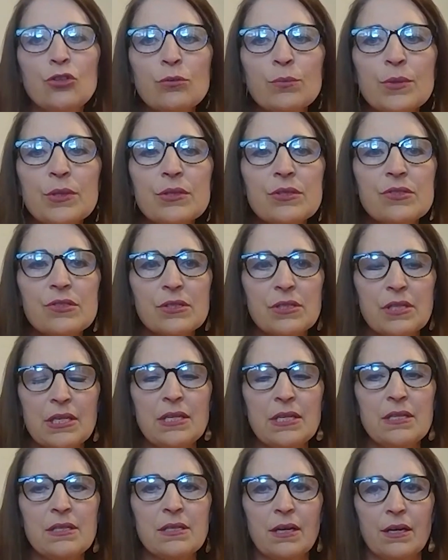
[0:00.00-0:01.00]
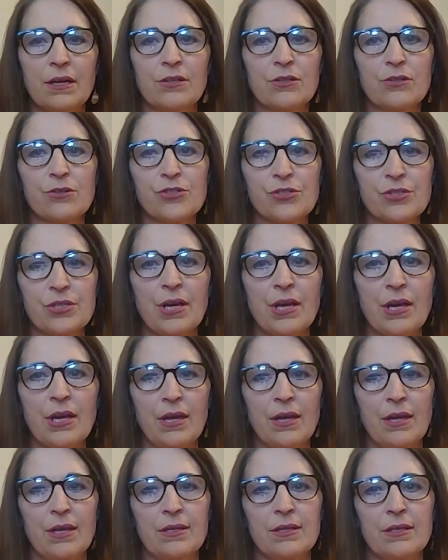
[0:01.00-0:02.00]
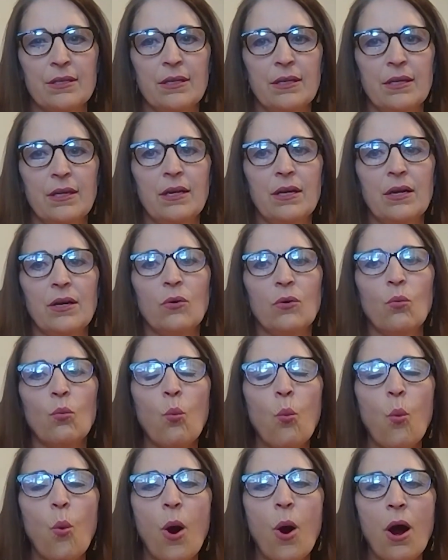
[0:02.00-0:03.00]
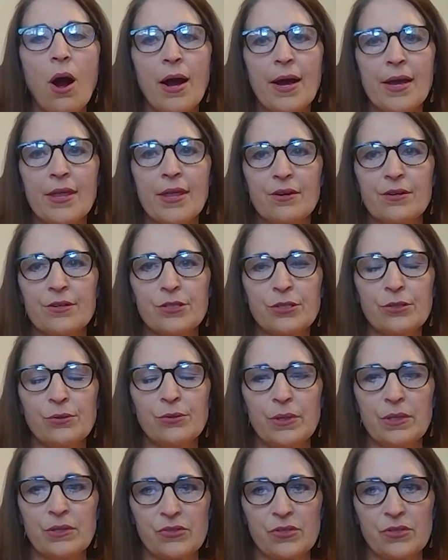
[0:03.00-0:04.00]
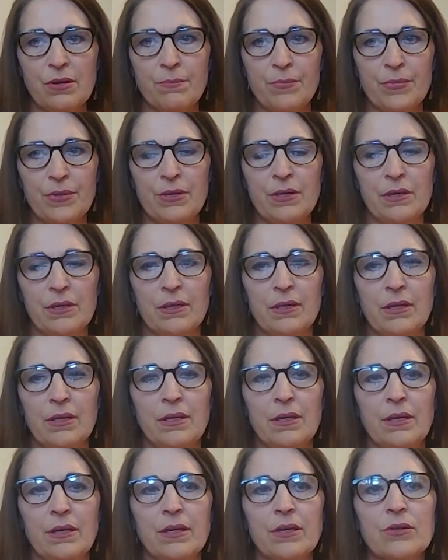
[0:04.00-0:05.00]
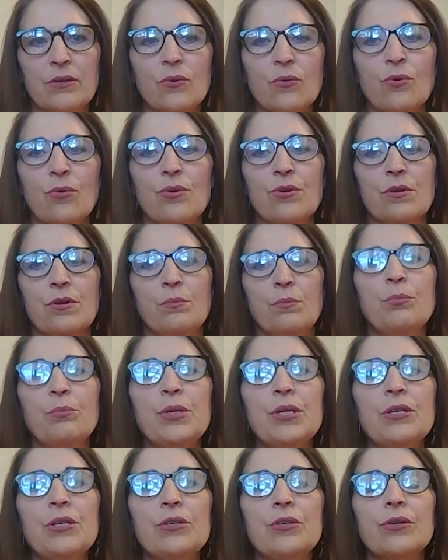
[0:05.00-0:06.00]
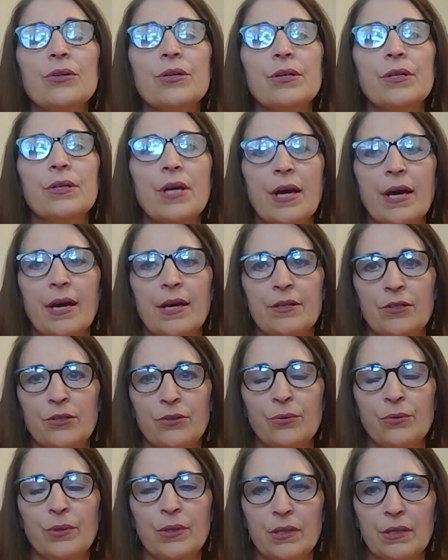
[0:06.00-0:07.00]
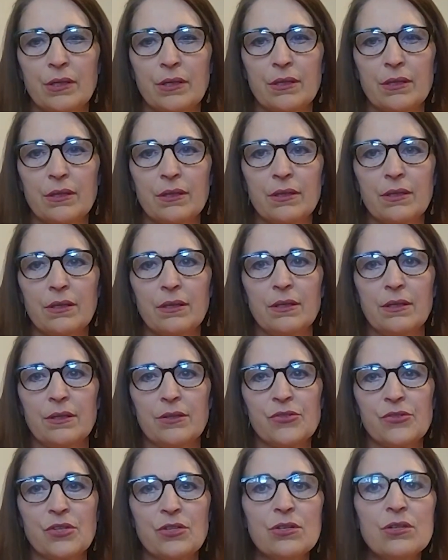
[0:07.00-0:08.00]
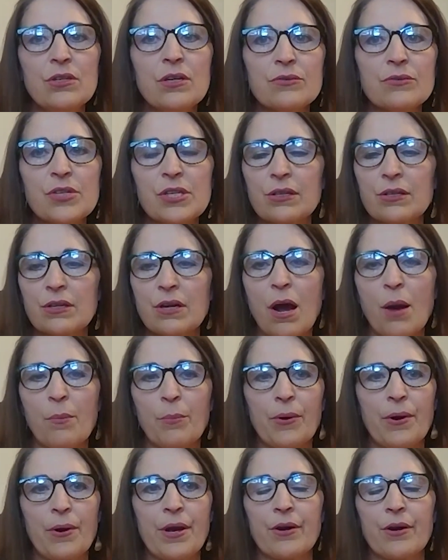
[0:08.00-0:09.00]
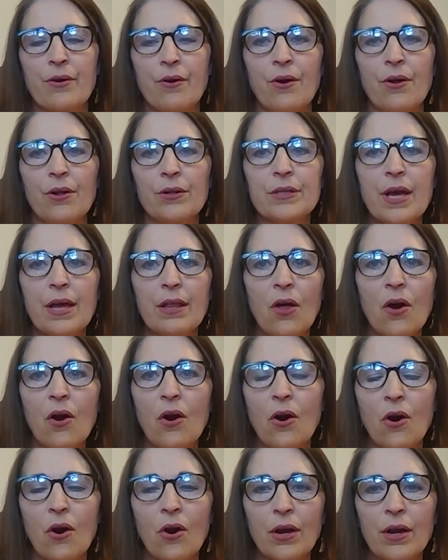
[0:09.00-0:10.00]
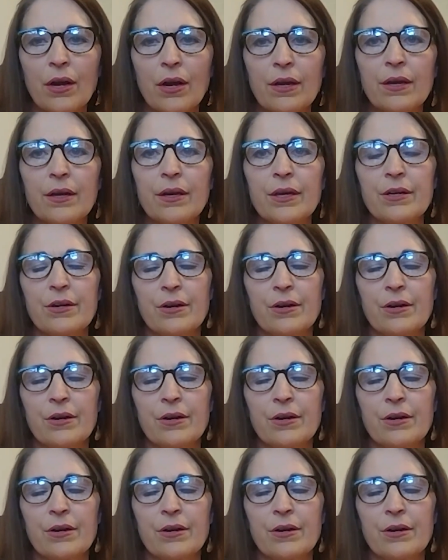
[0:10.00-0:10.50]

Humans need to understand why they're doing something in order to be good at doing it. So you can go tell an operator all day long,